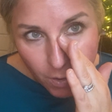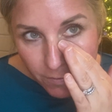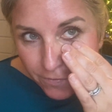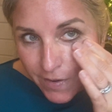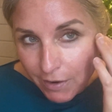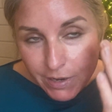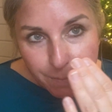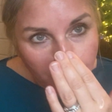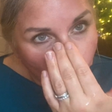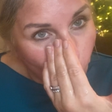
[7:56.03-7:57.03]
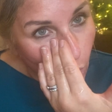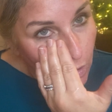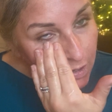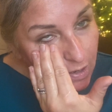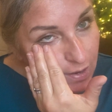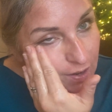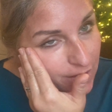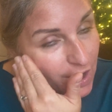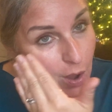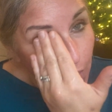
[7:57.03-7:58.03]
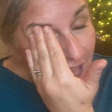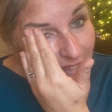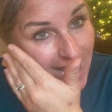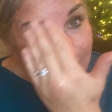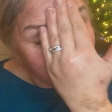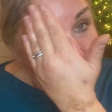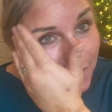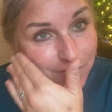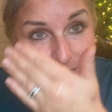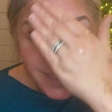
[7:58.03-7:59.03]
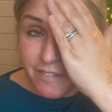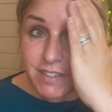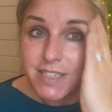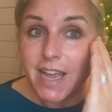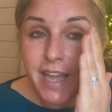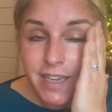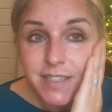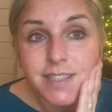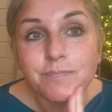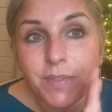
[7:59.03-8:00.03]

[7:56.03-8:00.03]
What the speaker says: very important, no hair dye for 7 days.